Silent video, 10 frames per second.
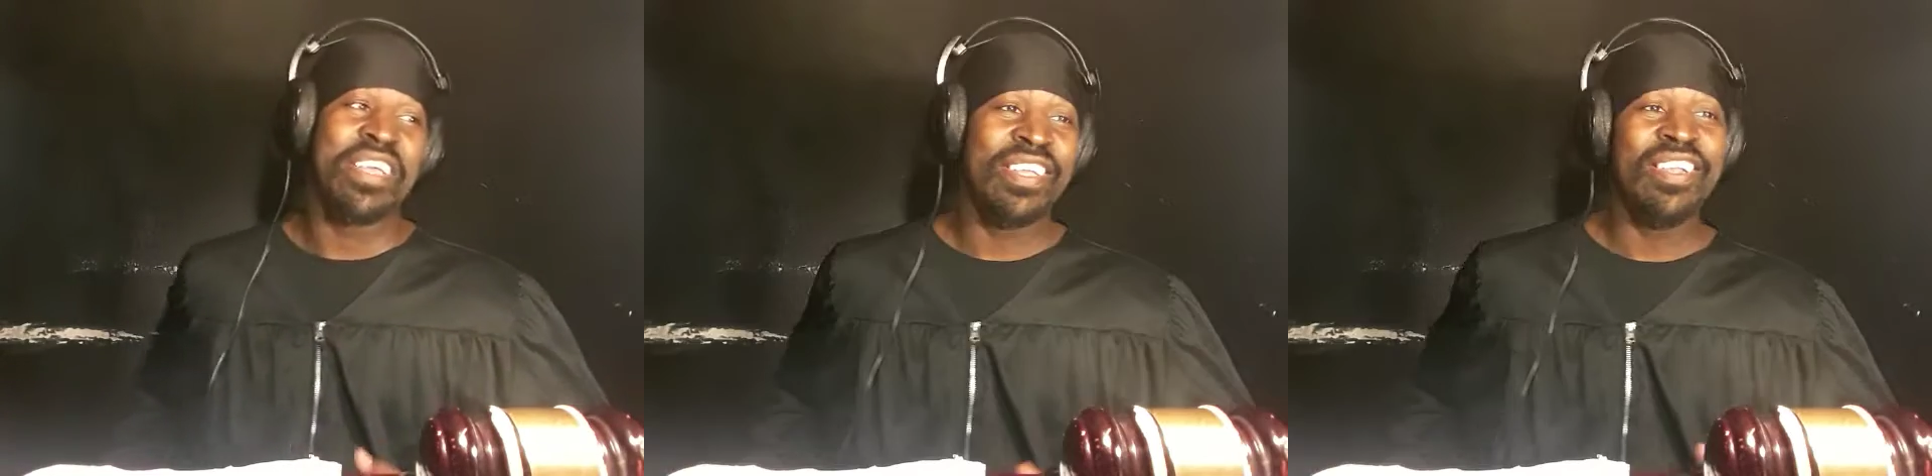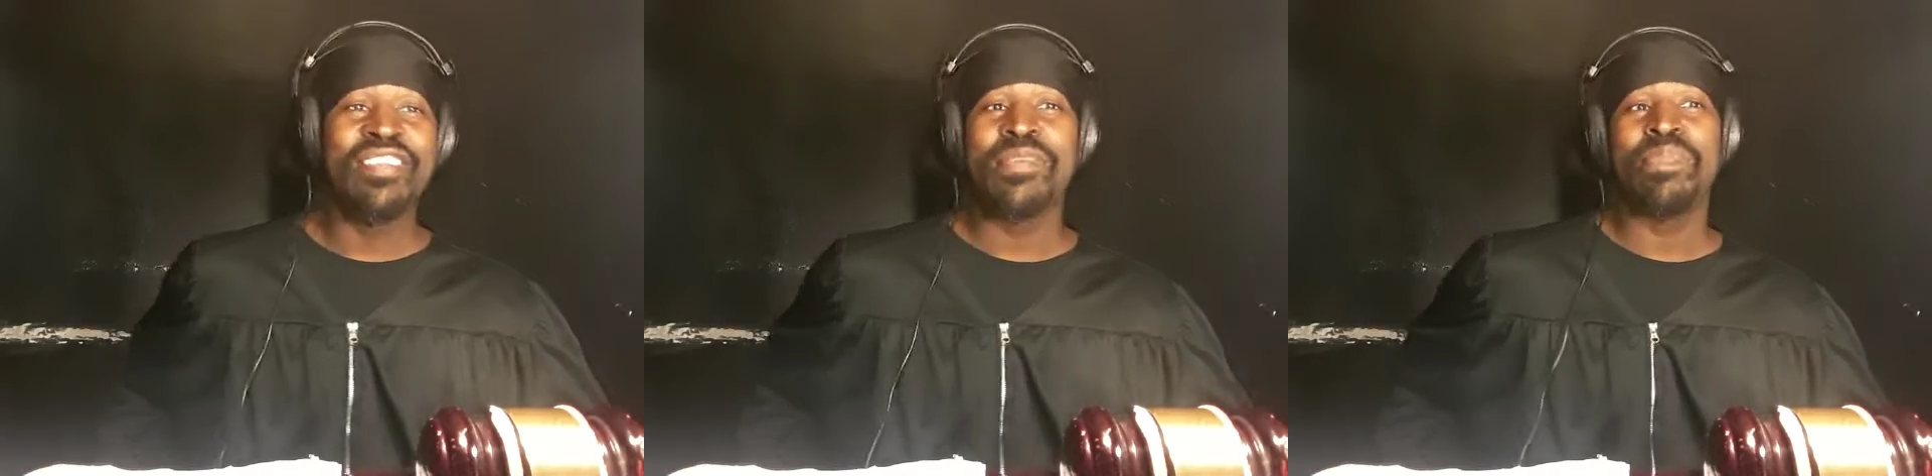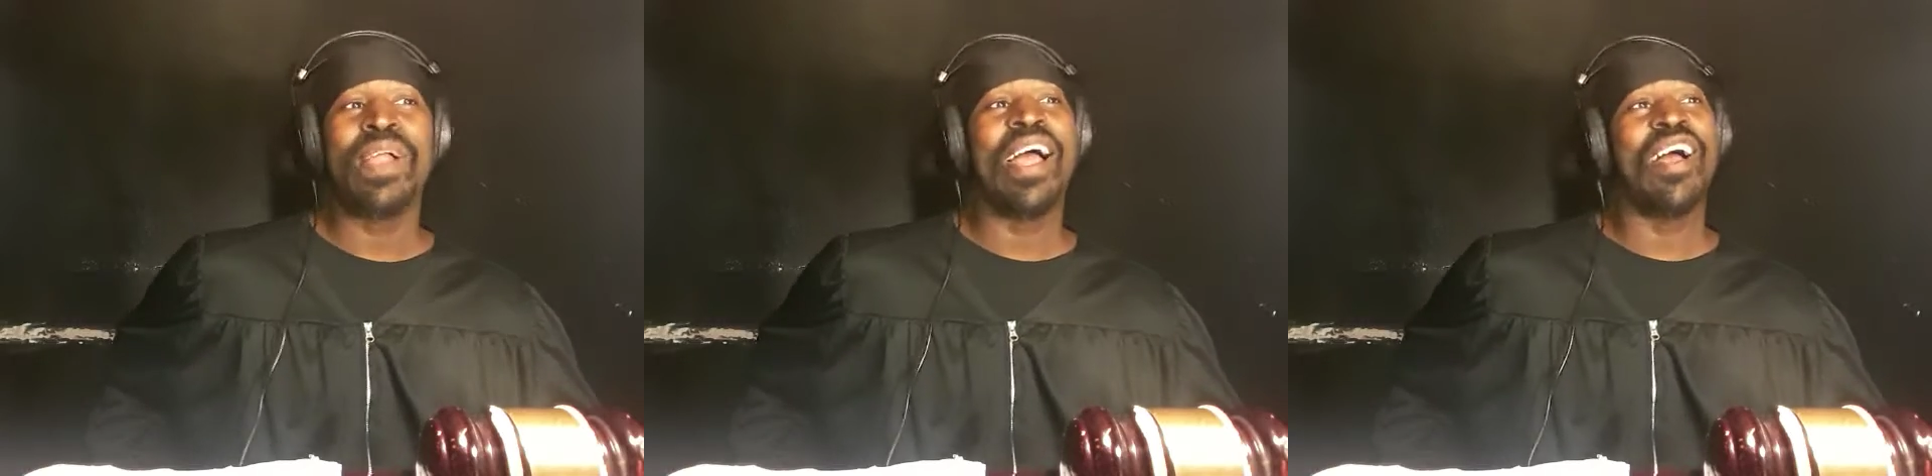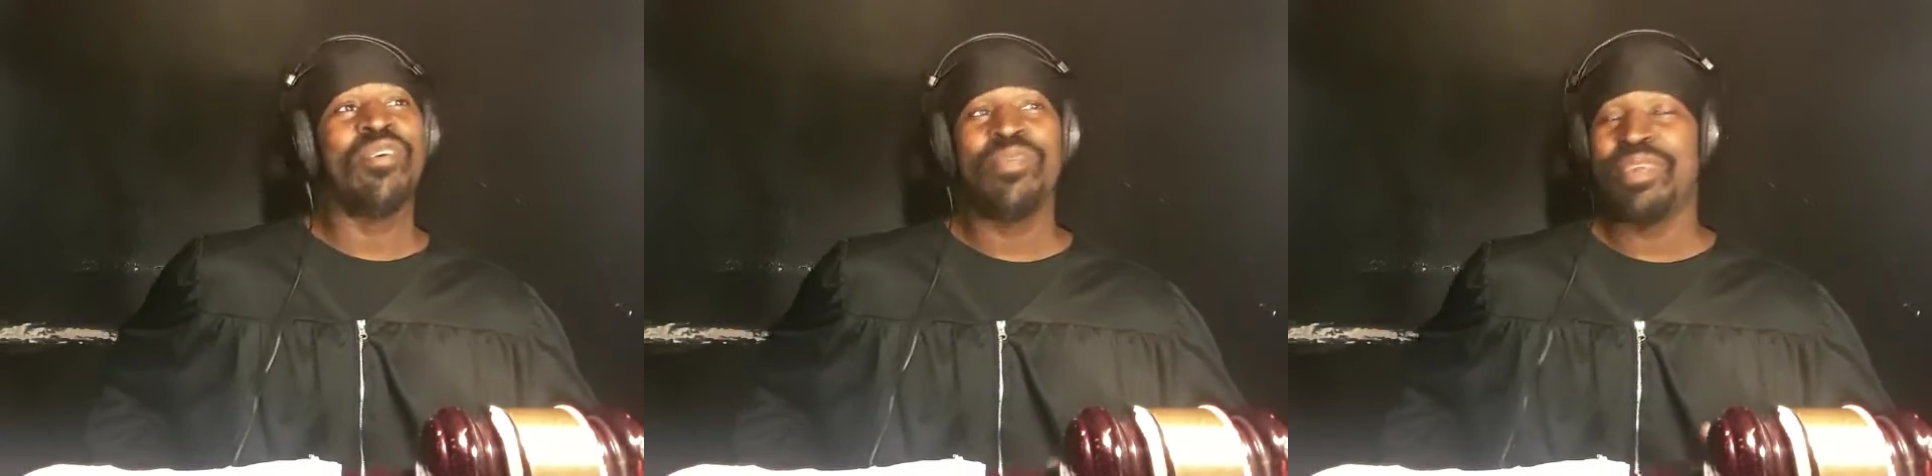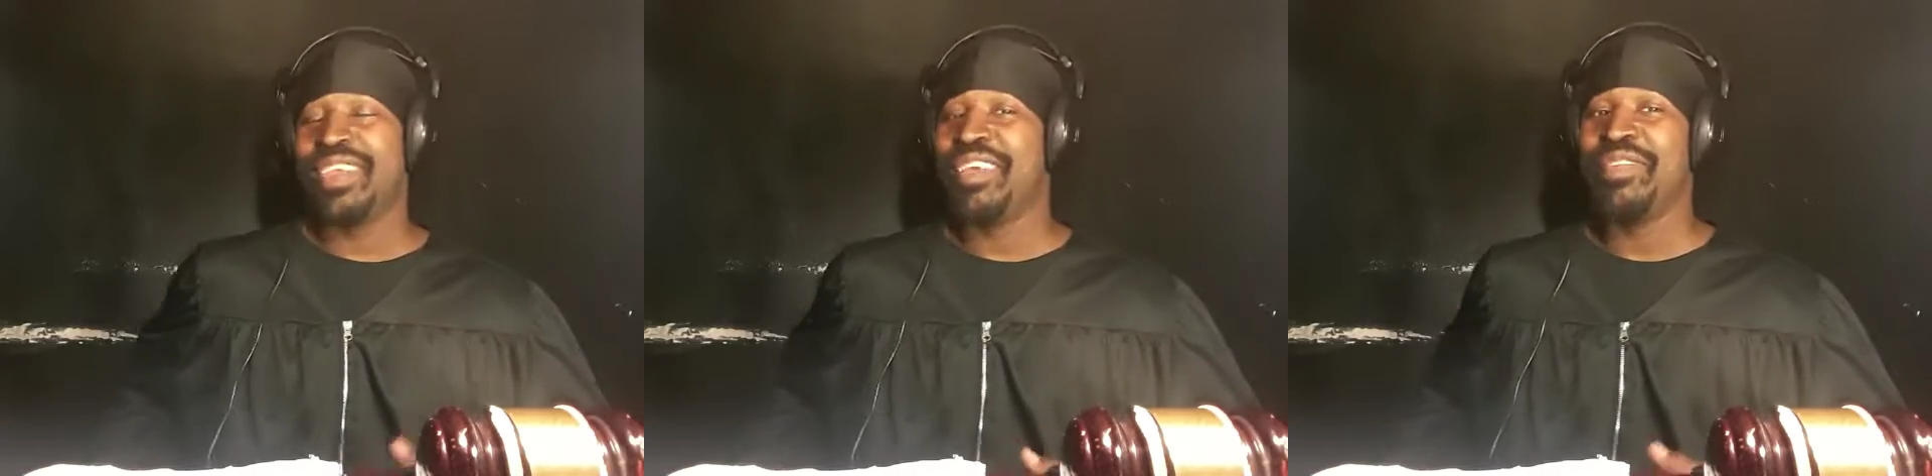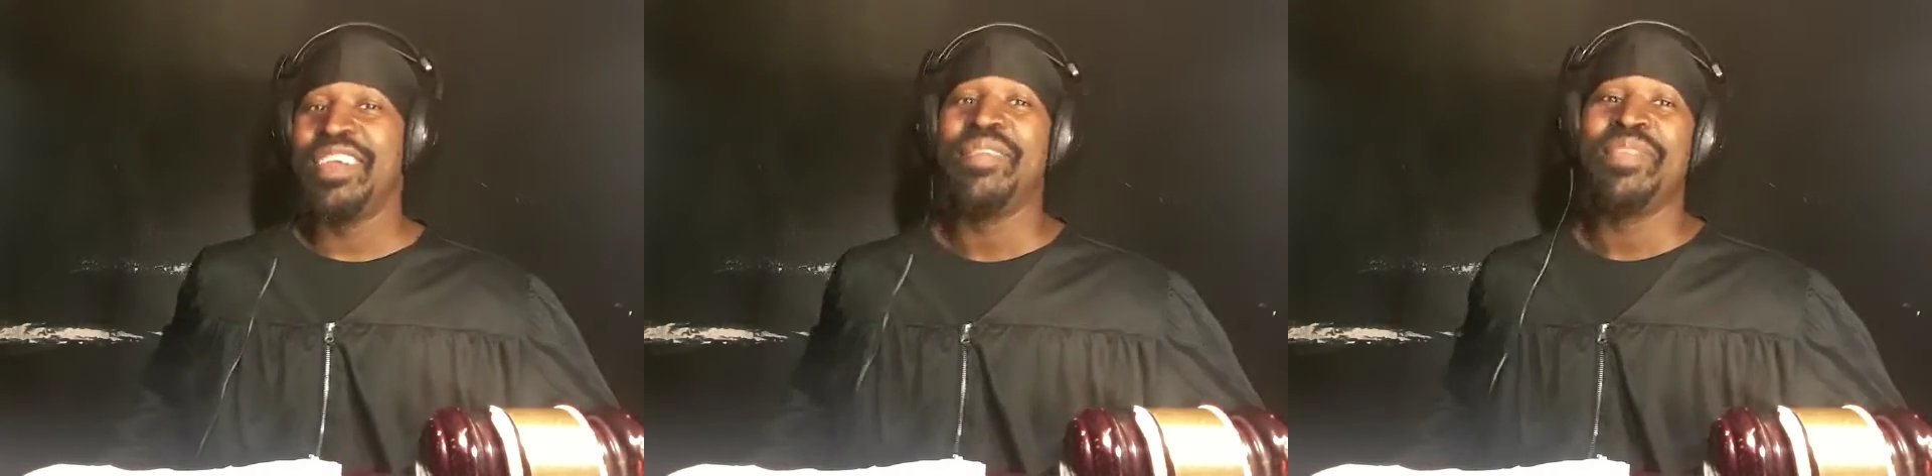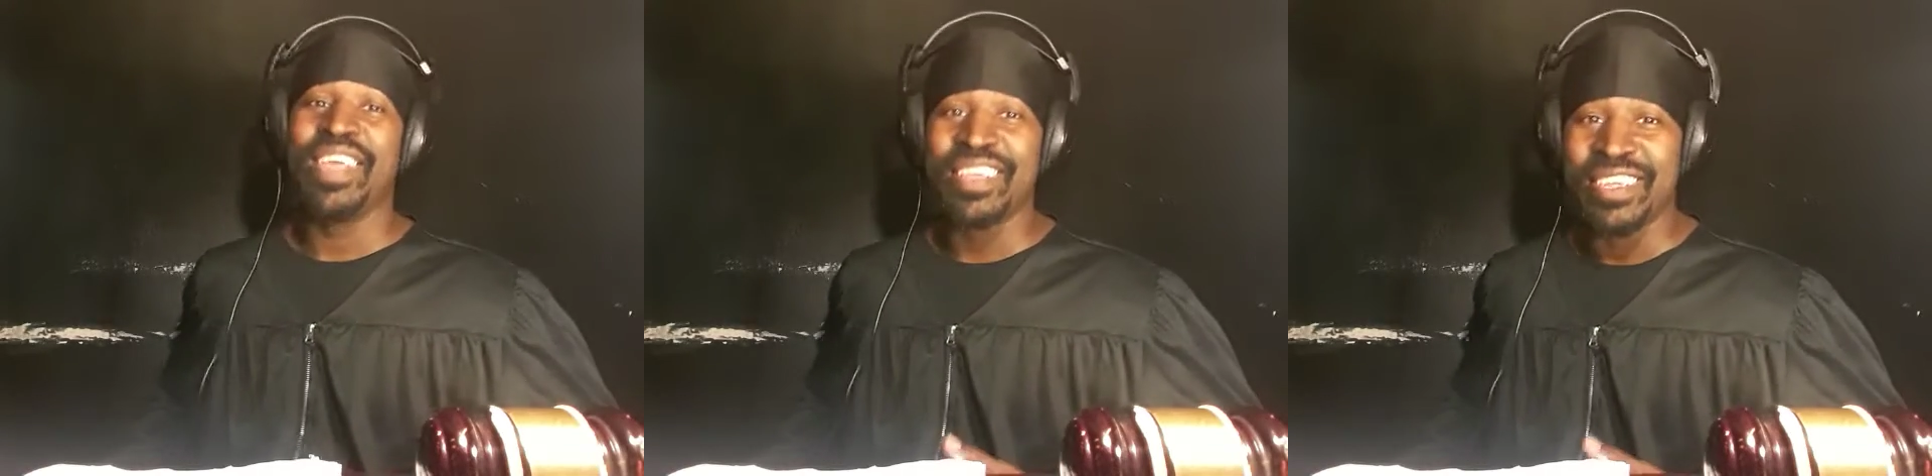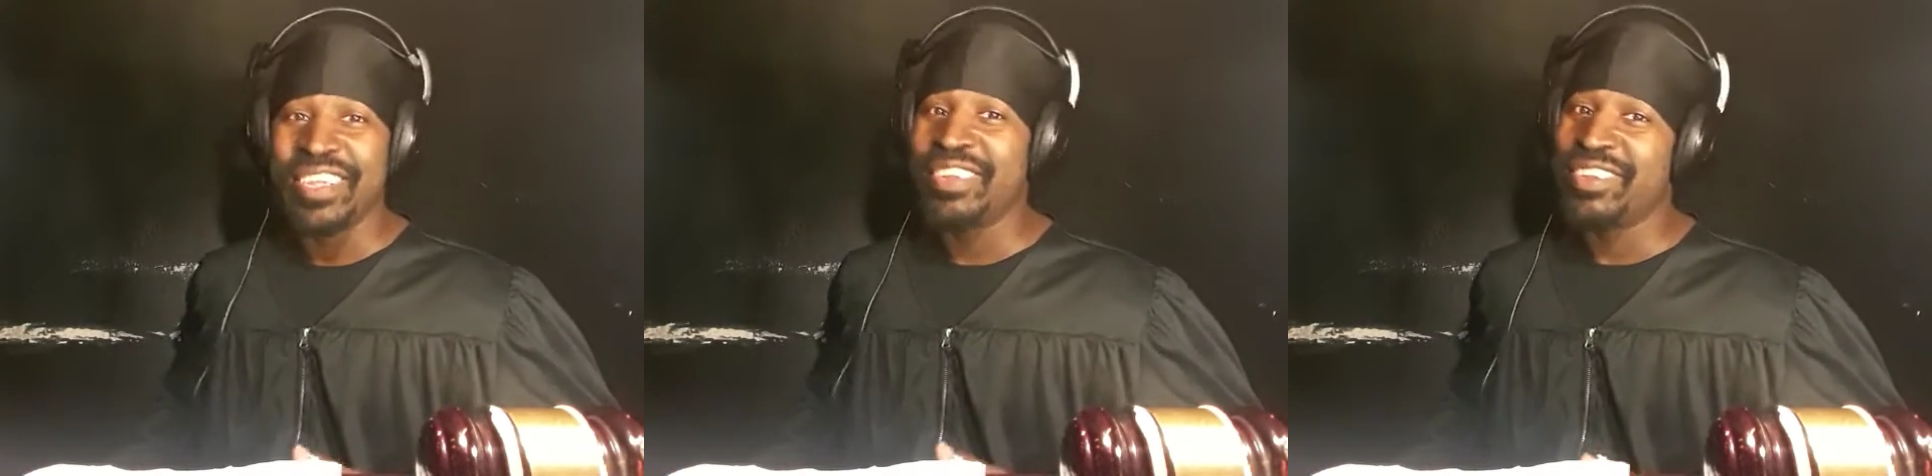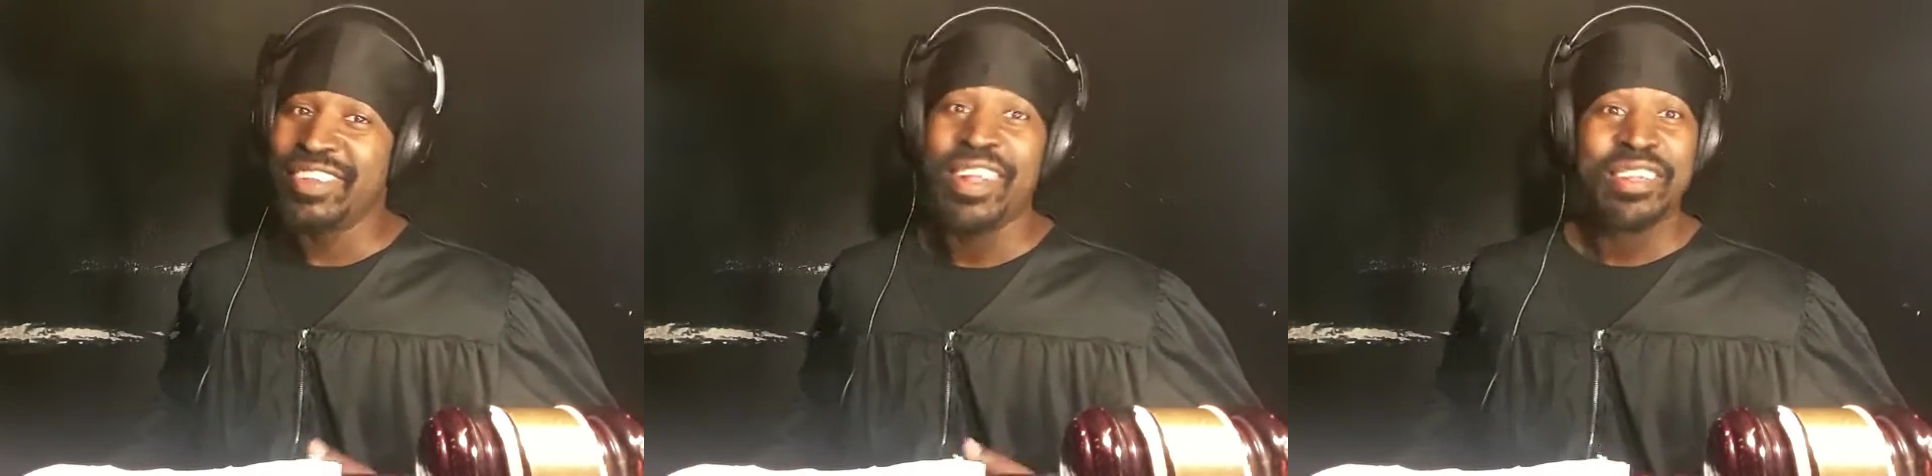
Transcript: a good supplier who be giving him that good